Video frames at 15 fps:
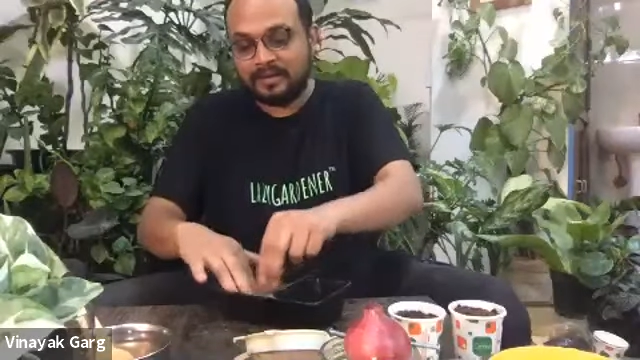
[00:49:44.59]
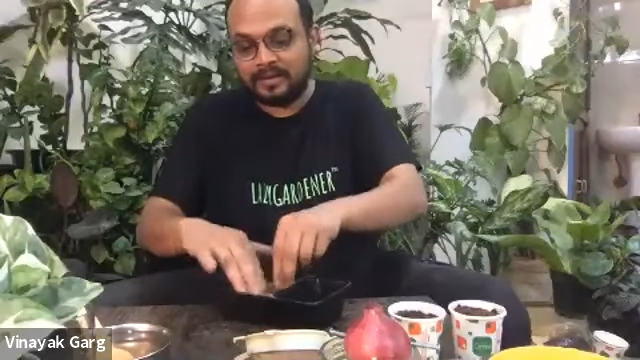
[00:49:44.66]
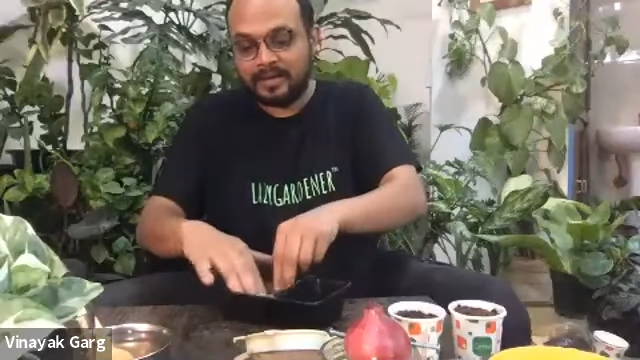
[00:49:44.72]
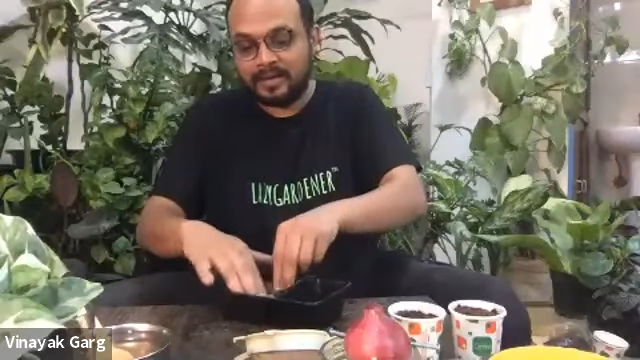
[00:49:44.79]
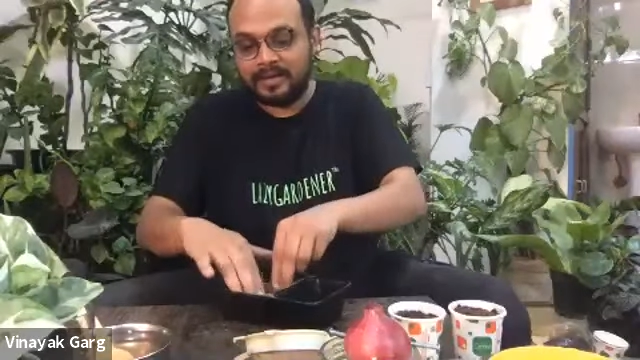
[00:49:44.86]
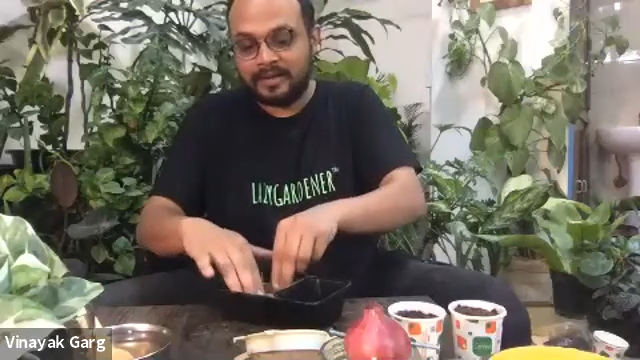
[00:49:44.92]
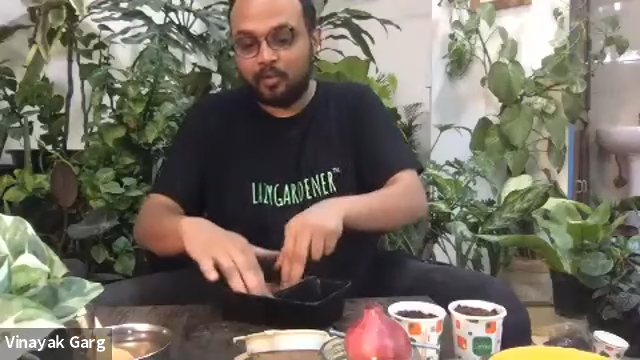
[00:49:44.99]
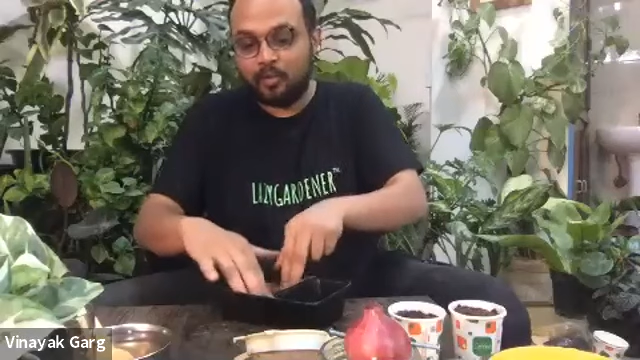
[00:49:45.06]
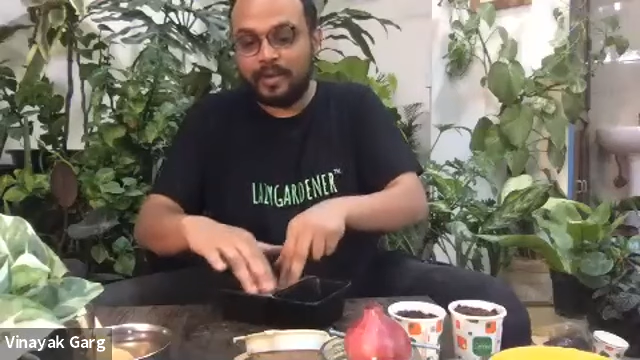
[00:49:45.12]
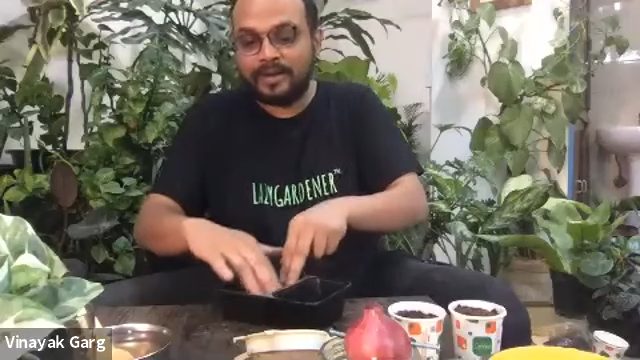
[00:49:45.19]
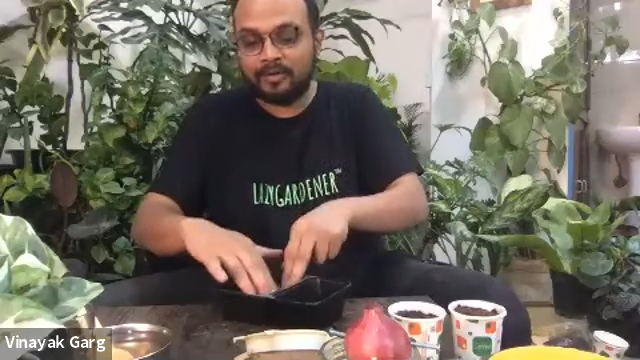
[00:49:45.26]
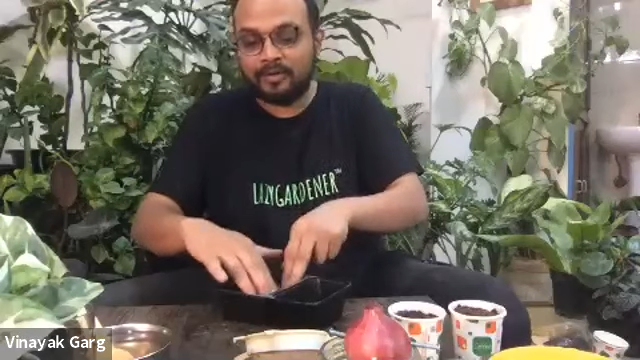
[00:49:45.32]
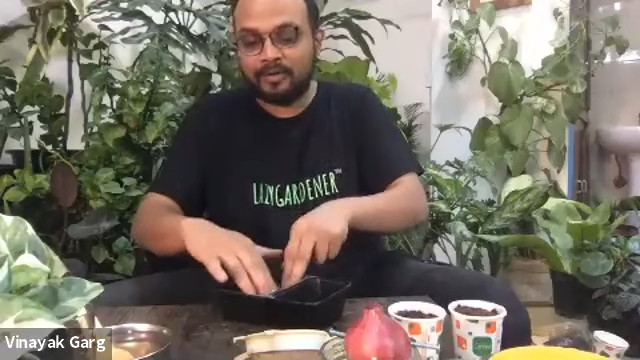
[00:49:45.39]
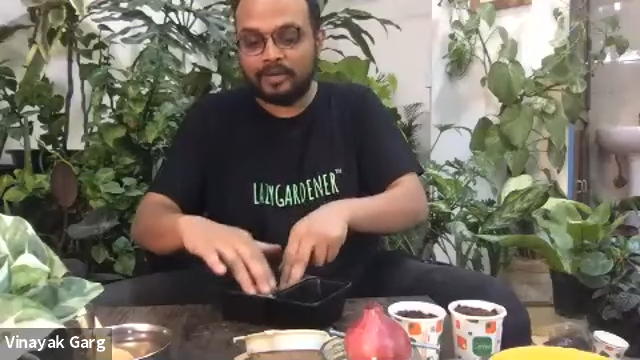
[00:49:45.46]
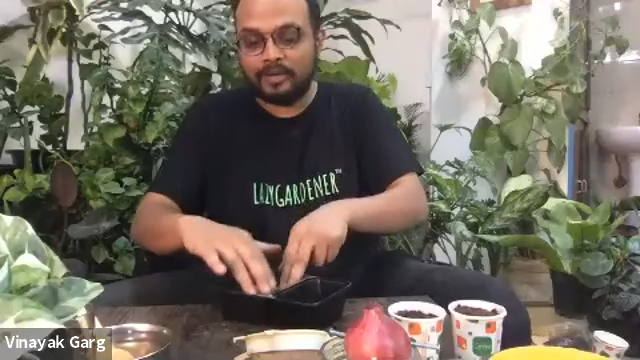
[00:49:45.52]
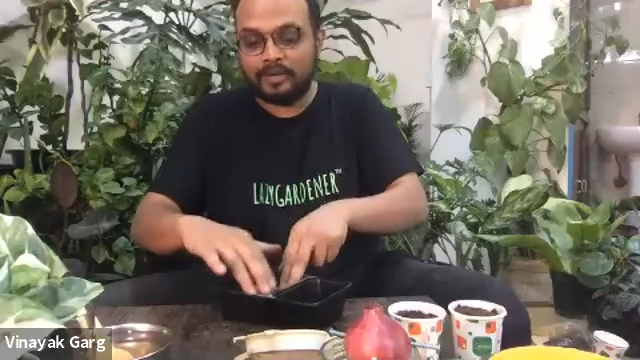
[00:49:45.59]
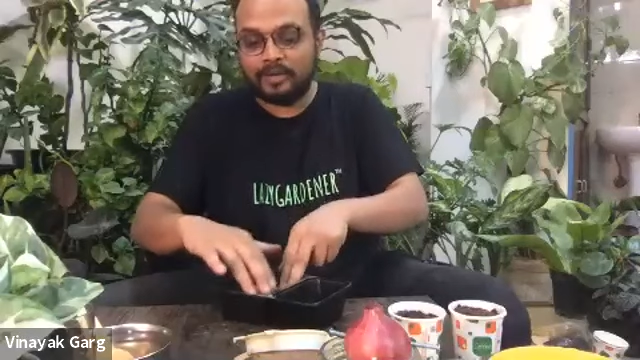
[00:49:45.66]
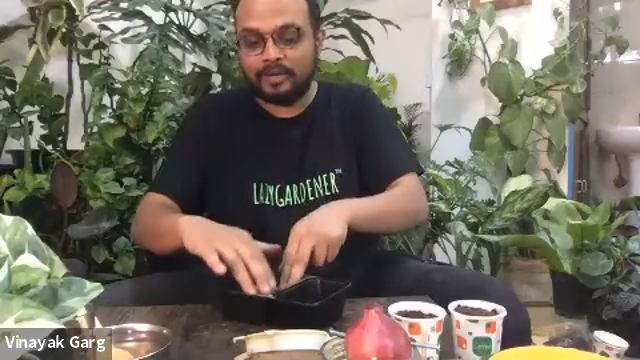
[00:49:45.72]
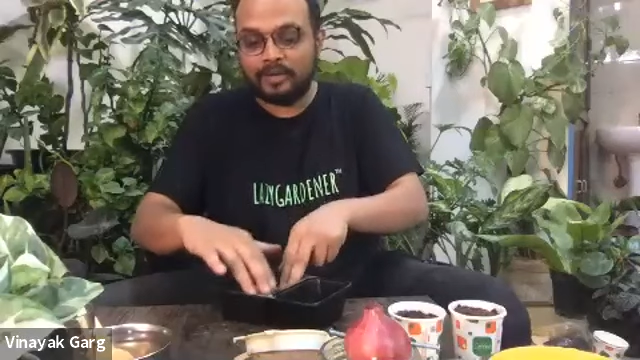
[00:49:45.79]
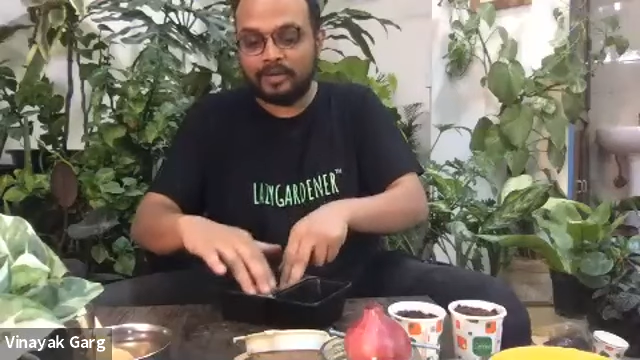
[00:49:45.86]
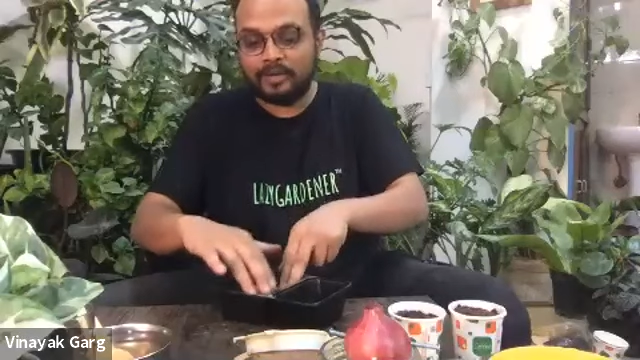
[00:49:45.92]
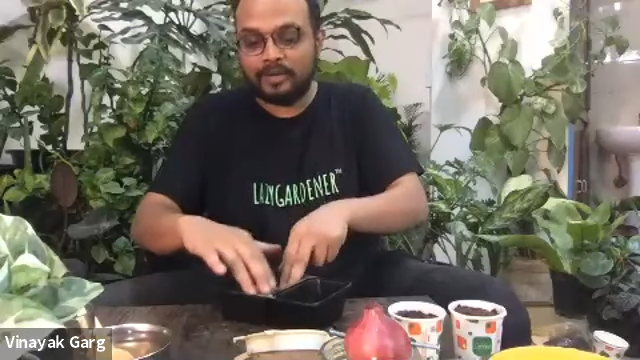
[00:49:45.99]
kind of wet all the
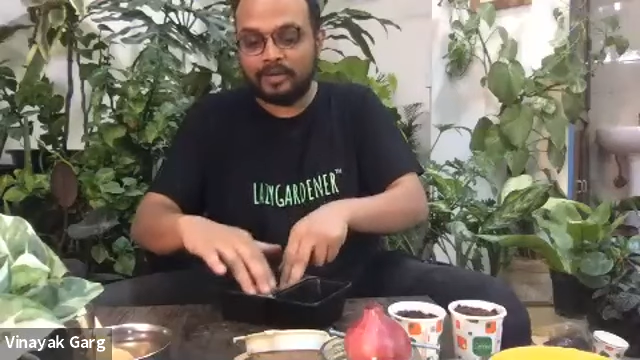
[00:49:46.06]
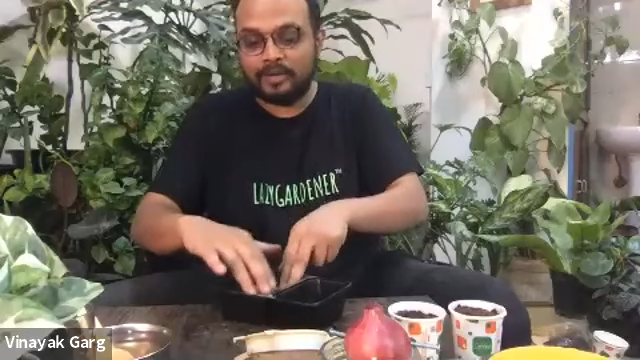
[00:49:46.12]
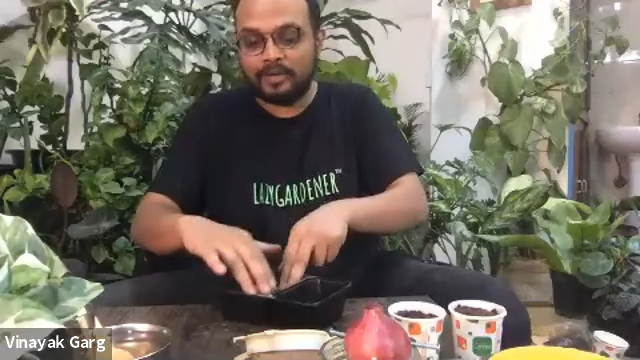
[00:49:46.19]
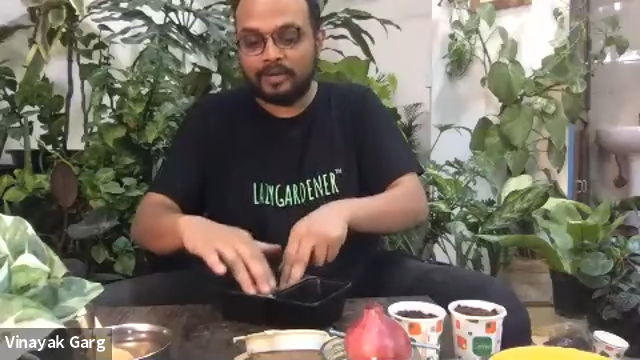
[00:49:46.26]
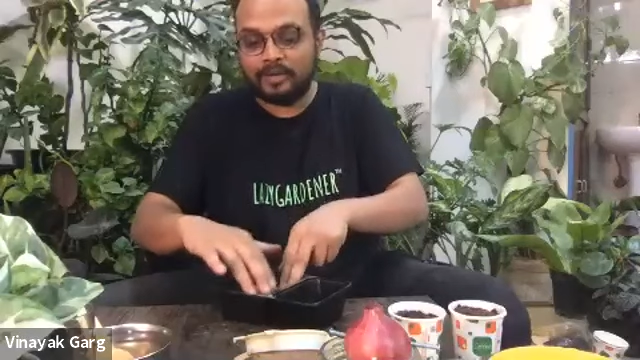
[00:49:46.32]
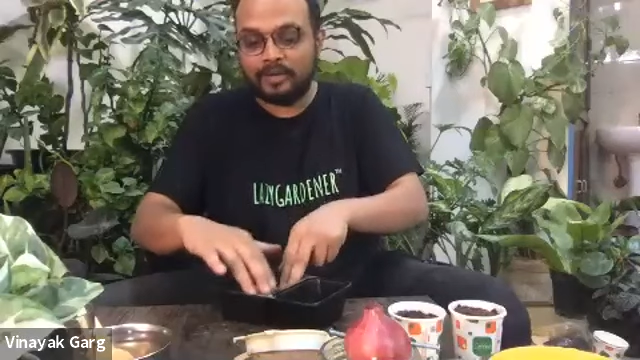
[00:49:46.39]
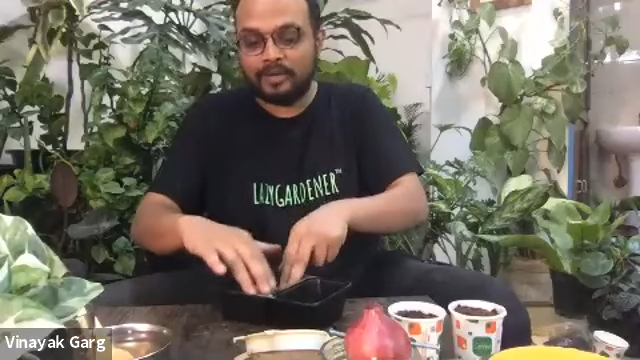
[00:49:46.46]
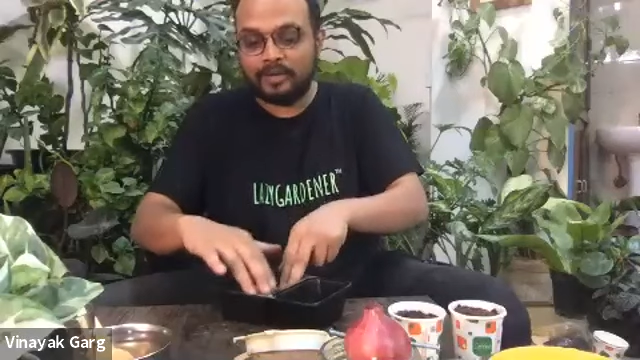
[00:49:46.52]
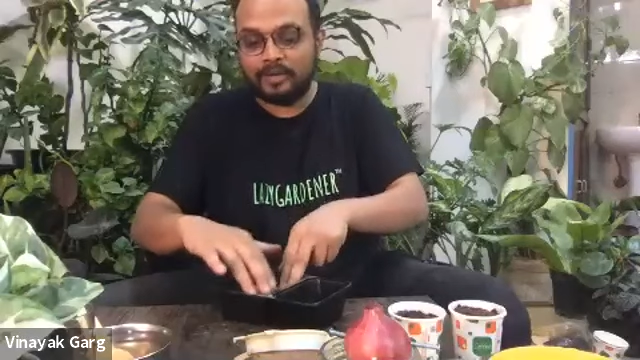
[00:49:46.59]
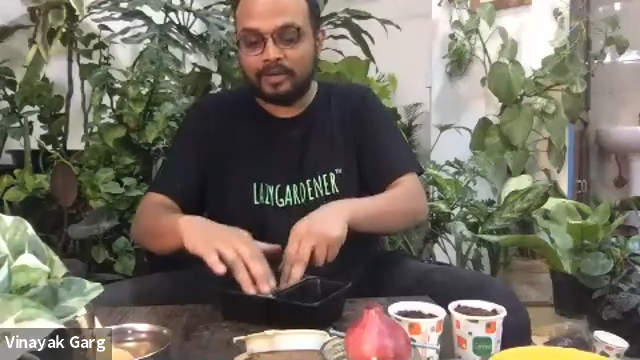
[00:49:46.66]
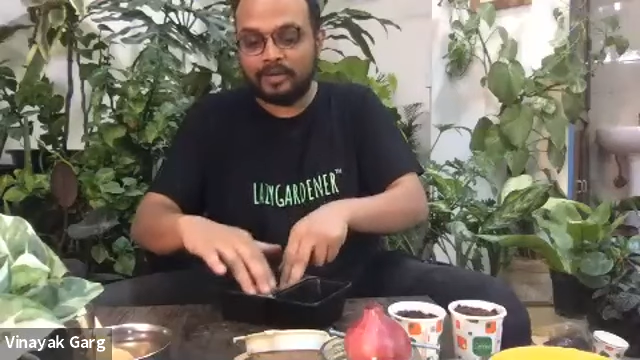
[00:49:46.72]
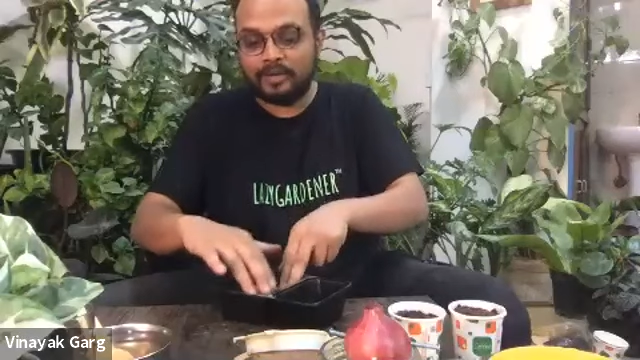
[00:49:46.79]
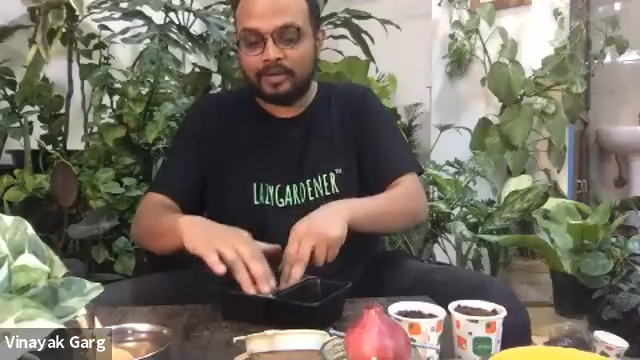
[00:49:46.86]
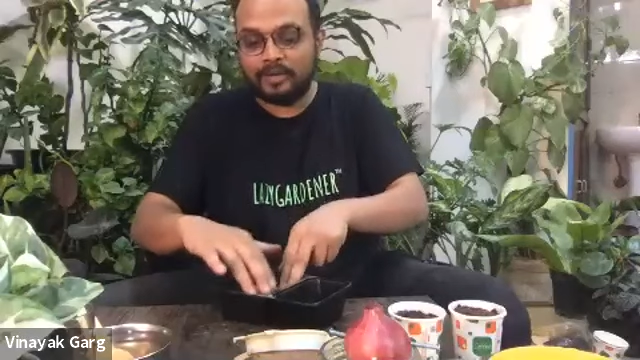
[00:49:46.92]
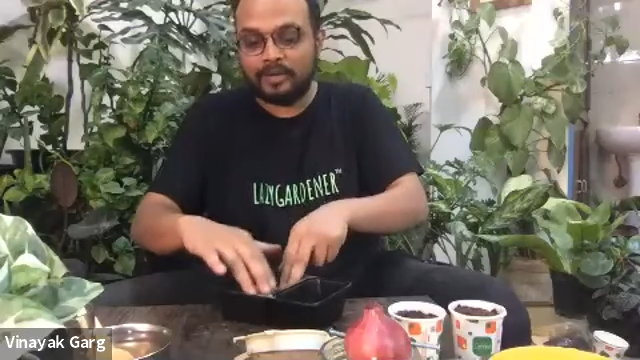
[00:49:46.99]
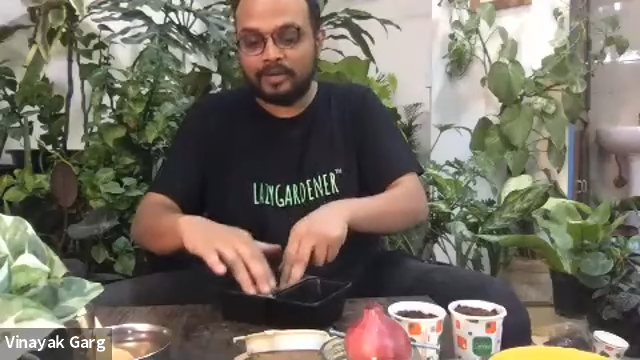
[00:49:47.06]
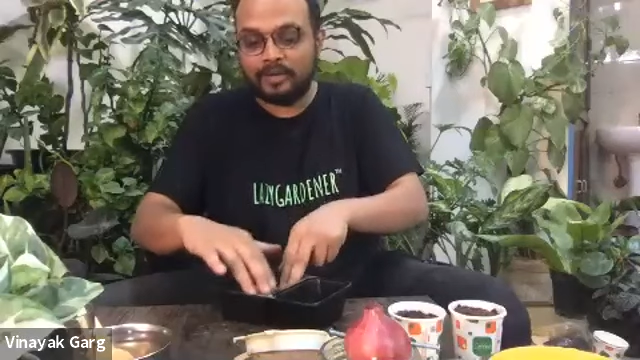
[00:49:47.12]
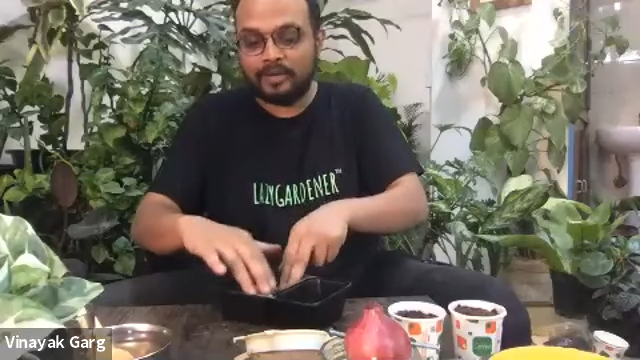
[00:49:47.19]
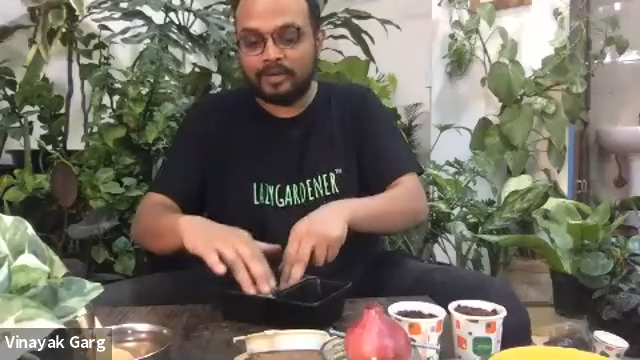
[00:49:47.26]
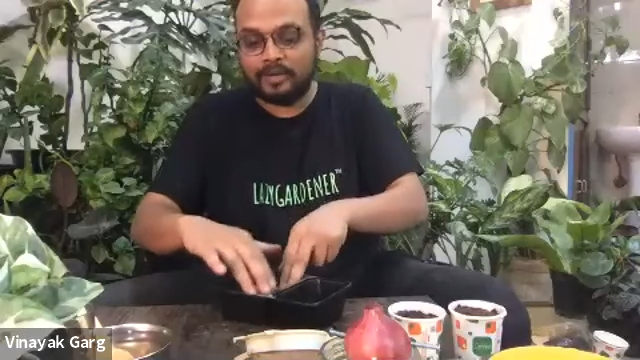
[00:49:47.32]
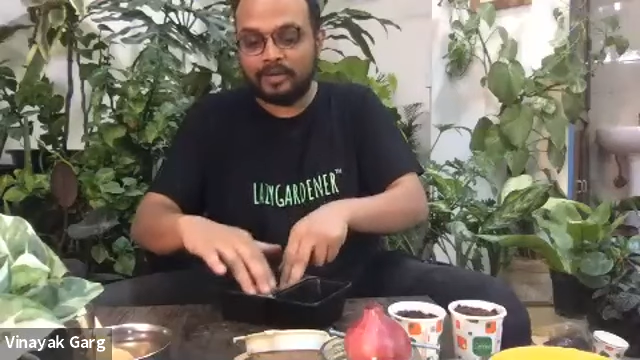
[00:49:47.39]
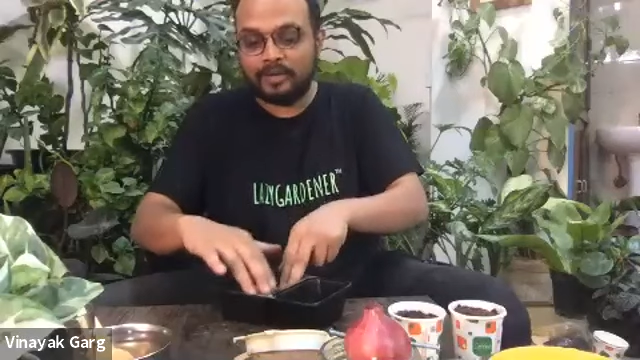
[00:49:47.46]
time.
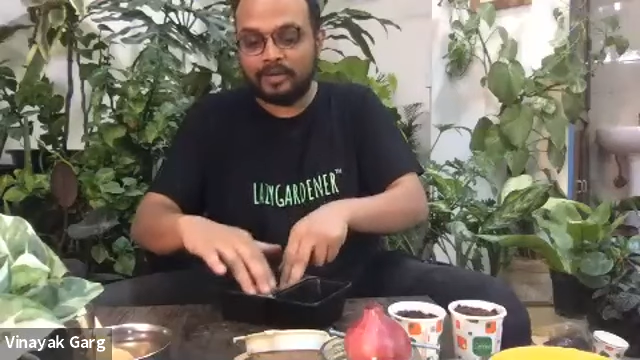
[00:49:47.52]
And